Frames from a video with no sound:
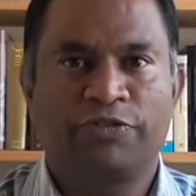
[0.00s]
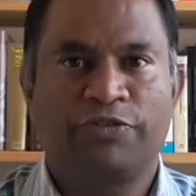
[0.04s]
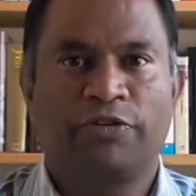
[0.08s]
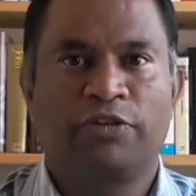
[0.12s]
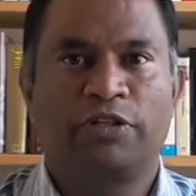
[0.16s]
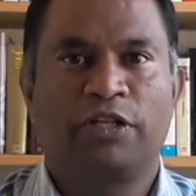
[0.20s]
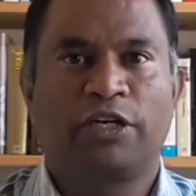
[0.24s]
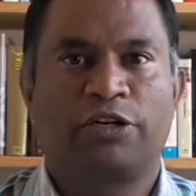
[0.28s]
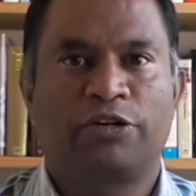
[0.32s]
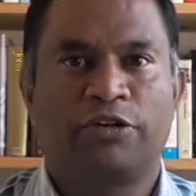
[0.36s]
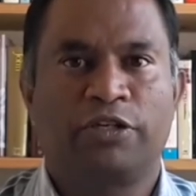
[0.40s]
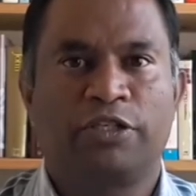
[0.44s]
for
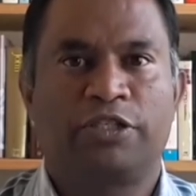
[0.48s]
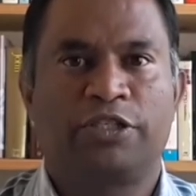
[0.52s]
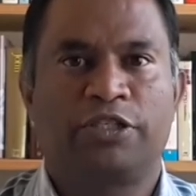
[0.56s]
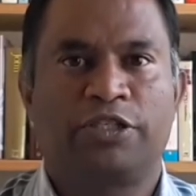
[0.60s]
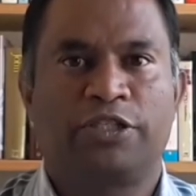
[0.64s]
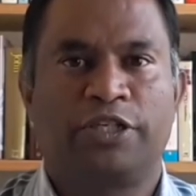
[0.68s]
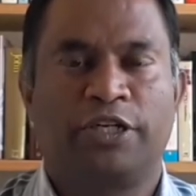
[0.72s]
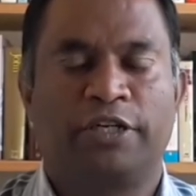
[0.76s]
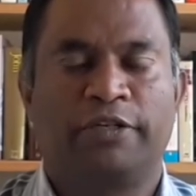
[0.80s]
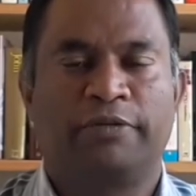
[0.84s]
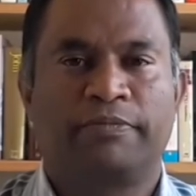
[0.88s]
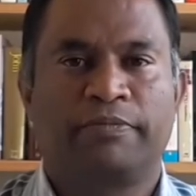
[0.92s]
the
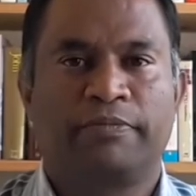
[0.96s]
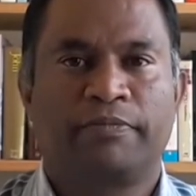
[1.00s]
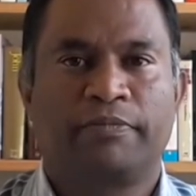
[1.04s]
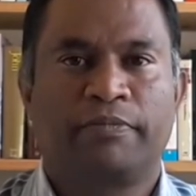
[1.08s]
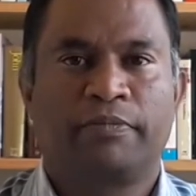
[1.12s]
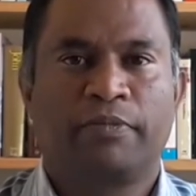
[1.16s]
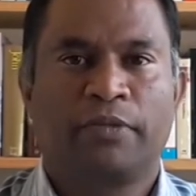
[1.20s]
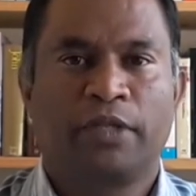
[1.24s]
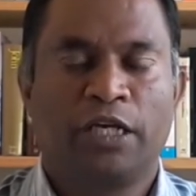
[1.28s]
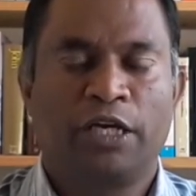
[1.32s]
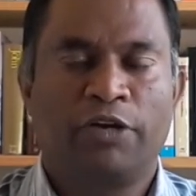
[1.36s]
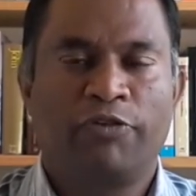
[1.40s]
Christian
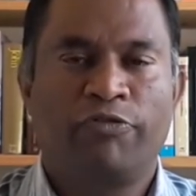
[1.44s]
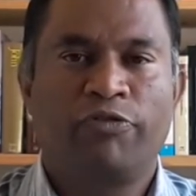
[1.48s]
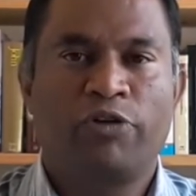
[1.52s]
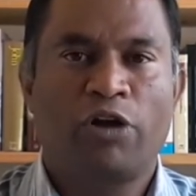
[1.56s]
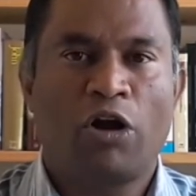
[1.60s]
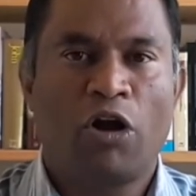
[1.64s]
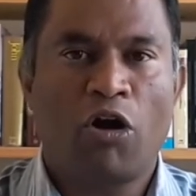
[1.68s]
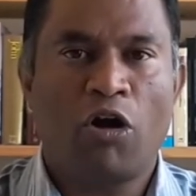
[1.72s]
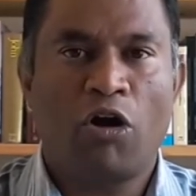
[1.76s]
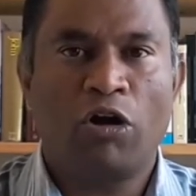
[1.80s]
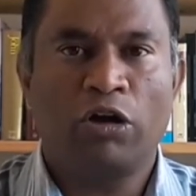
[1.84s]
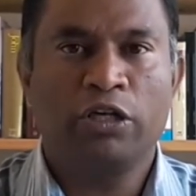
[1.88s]
if we
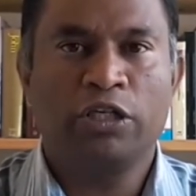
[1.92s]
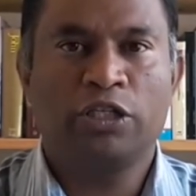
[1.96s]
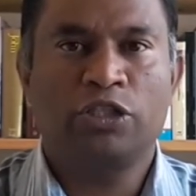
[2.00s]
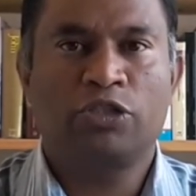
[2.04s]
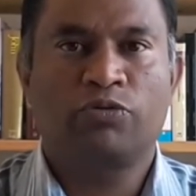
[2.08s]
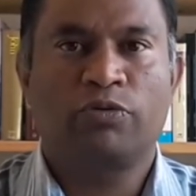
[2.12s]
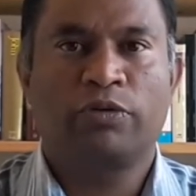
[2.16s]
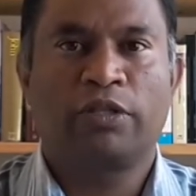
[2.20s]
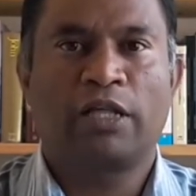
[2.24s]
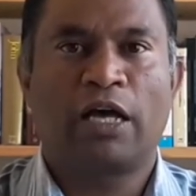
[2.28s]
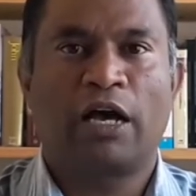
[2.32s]
are honest with